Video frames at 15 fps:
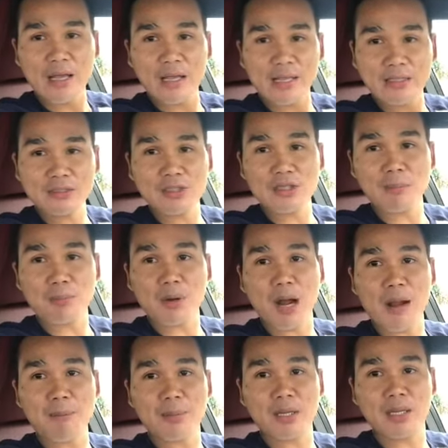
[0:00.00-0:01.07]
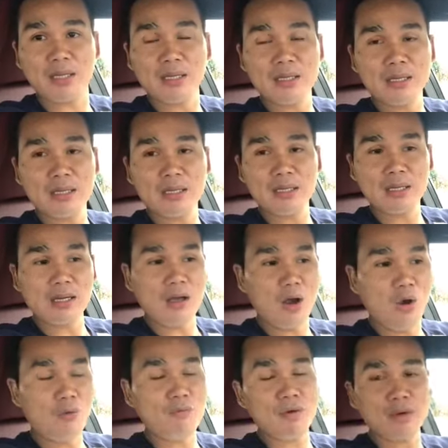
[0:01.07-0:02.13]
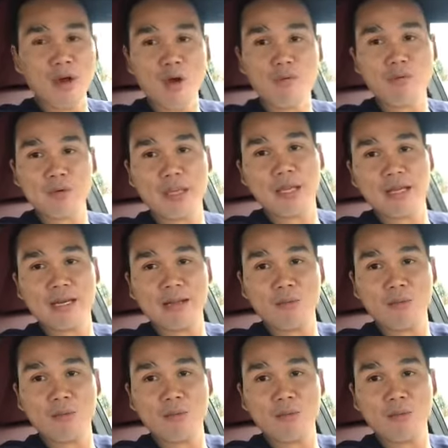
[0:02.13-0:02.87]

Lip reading: into the property over and over again.